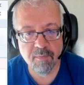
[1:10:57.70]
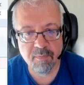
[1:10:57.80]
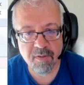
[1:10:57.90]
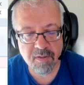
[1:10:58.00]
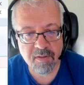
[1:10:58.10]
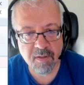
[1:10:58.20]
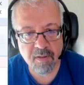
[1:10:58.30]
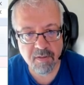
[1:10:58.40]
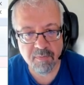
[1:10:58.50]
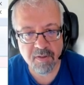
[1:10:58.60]
the
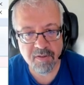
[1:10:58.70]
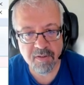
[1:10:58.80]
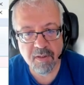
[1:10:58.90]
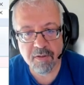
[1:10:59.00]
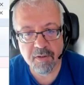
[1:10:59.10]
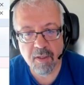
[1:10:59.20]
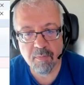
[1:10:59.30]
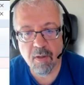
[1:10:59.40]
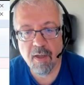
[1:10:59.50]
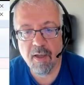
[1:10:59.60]
persistent
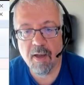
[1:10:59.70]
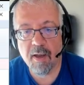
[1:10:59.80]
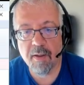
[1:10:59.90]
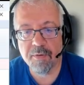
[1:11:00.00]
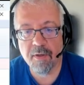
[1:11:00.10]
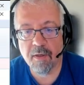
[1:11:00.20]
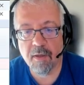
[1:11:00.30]
table and